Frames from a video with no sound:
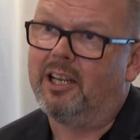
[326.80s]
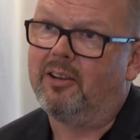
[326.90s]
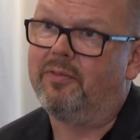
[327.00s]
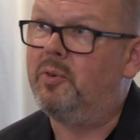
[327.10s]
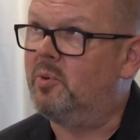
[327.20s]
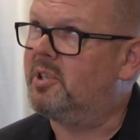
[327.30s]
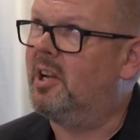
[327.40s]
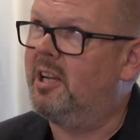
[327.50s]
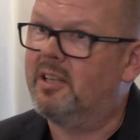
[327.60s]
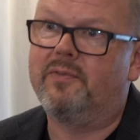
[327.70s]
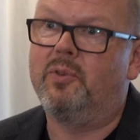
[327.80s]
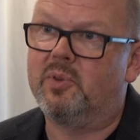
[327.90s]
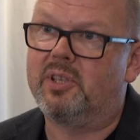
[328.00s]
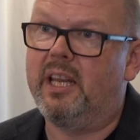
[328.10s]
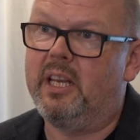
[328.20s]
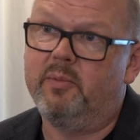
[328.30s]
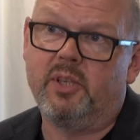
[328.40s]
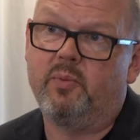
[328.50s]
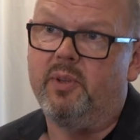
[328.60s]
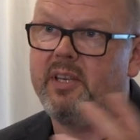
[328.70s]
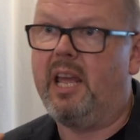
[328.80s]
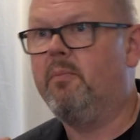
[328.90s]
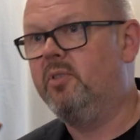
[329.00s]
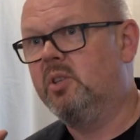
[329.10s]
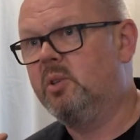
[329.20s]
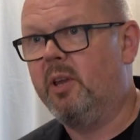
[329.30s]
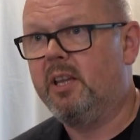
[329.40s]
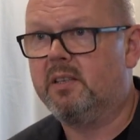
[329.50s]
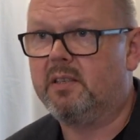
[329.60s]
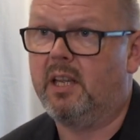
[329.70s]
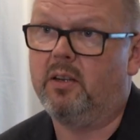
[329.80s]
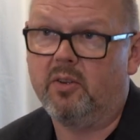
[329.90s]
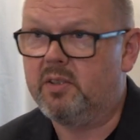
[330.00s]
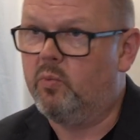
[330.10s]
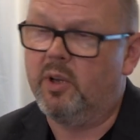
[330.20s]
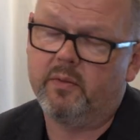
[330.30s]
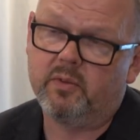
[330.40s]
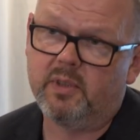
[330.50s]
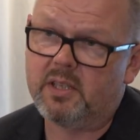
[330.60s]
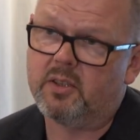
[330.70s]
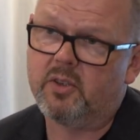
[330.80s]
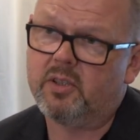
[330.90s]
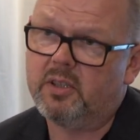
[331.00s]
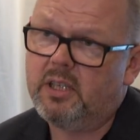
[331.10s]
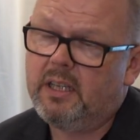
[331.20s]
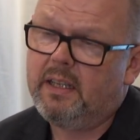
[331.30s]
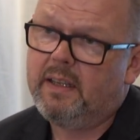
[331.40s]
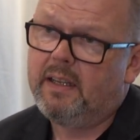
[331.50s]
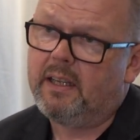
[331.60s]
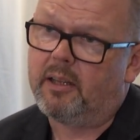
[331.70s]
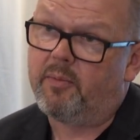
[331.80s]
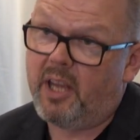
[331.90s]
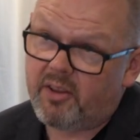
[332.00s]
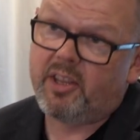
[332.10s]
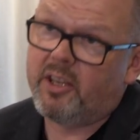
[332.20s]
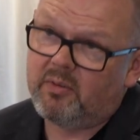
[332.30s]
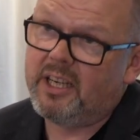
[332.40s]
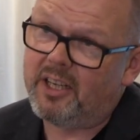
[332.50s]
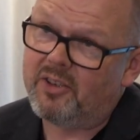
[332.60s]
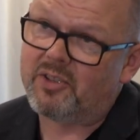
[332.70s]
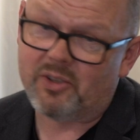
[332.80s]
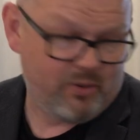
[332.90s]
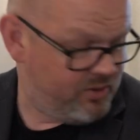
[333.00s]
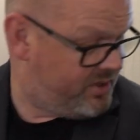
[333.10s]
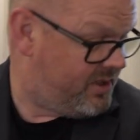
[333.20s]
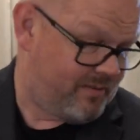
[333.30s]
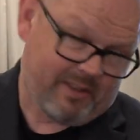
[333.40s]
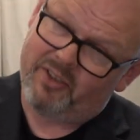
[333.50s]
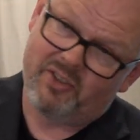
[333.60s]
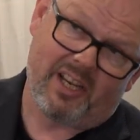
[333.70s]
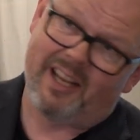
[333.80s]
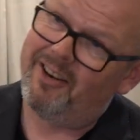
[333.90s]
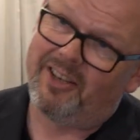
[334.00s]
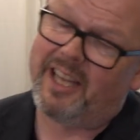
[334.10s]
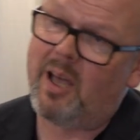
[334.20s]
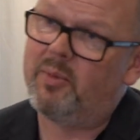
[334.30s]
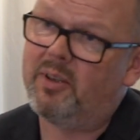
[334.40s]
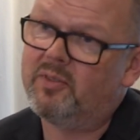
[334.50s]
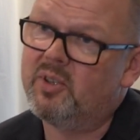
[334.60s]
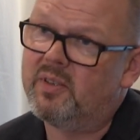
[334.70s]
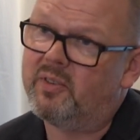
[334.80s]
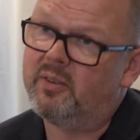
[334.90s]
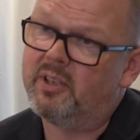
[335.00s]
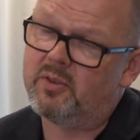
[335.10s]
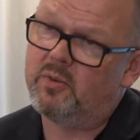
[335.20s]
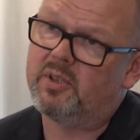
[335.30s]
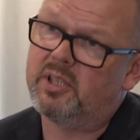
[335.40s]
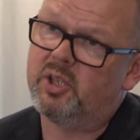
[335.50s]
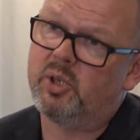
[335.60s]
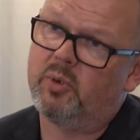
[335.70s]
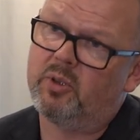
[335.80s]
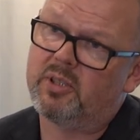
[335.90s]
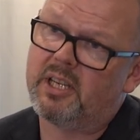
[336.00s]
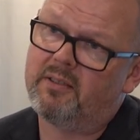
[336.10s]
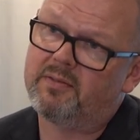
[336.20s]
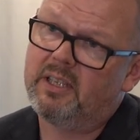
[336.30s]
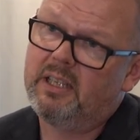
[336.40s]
full size, full scale image with depth and space and lots of wonderful resolution. The other thing you'll really notice, of course, you can see it here in the cabinet in front of you, is all Signature models have